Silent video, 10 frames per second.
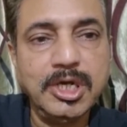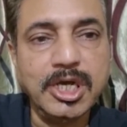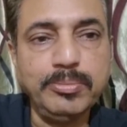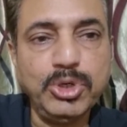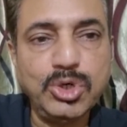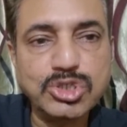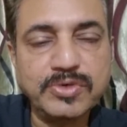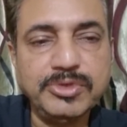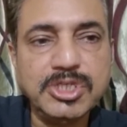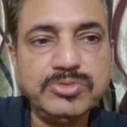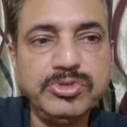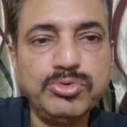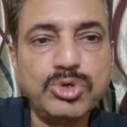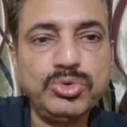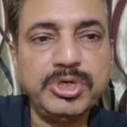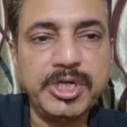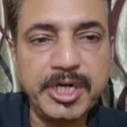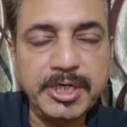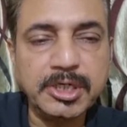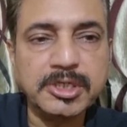And because of this, we want to
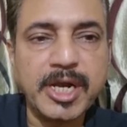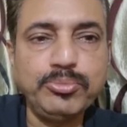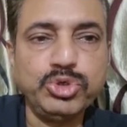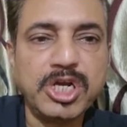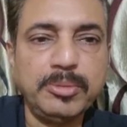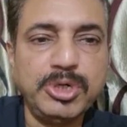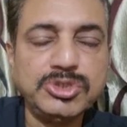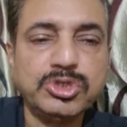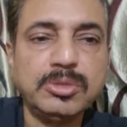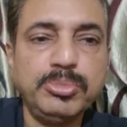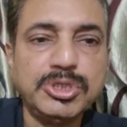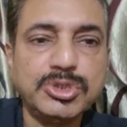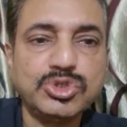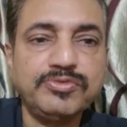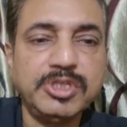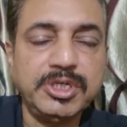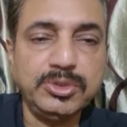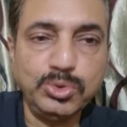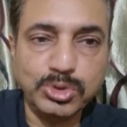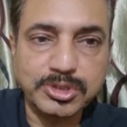treat type 2 diabetes on the basis of three
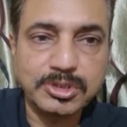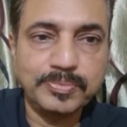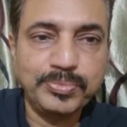rules.